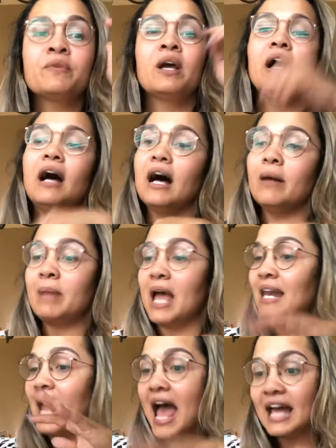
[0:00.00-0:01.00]
And
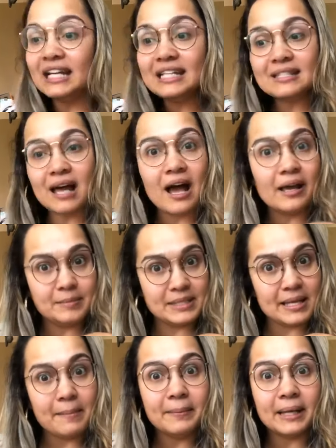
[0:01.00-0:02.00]
anytime
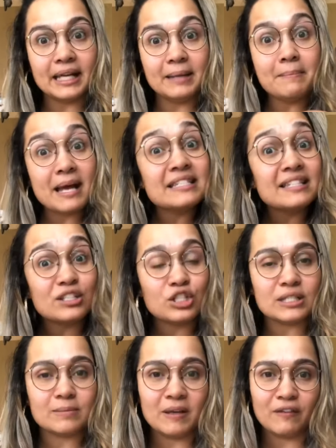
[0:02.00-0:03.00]
somebody messages
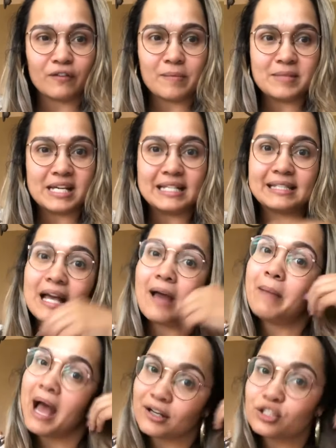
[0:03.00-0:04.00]
me from this, I'm
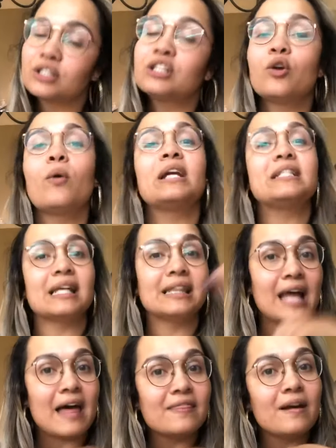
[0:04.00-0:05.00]
actually going to
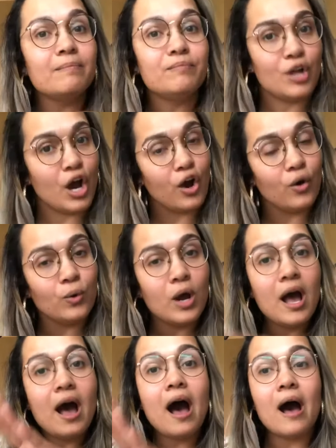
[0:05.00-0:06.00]
let them know
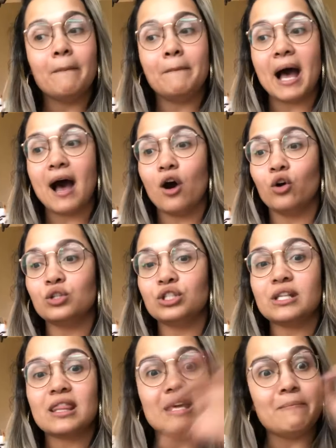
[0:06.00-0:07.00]
about
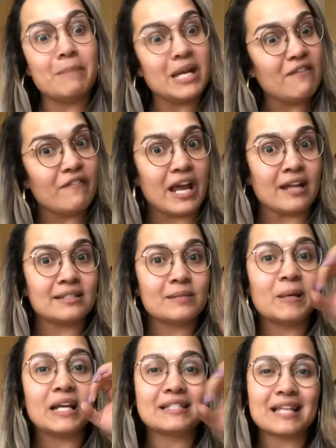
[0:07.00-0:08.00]
the minivans
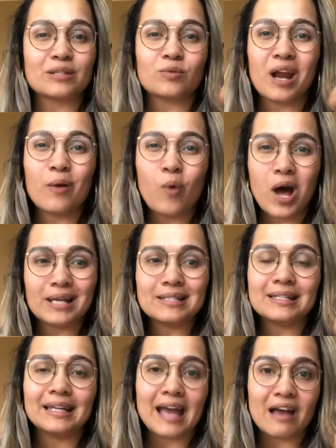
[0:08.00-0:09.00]
because that's what I wanted to
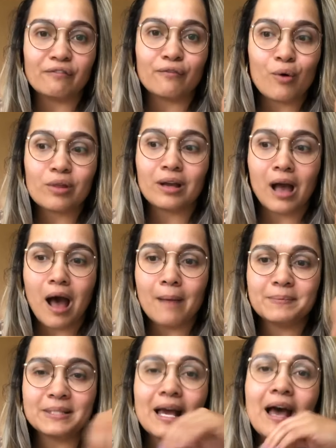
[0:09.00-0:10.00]
get for the
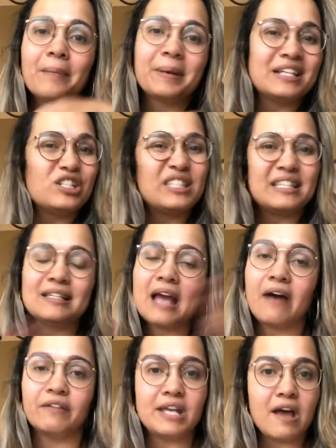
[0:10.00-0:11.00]
cops, but I just didn't
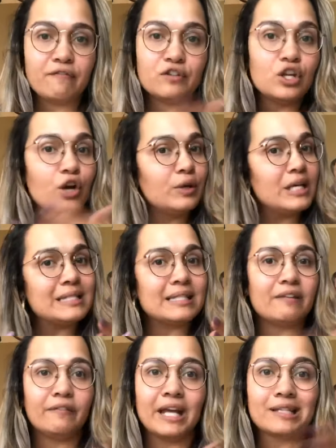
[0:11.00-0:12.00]
have enough
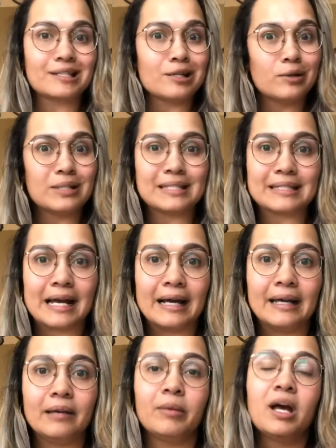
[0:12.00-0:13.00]
advance notice time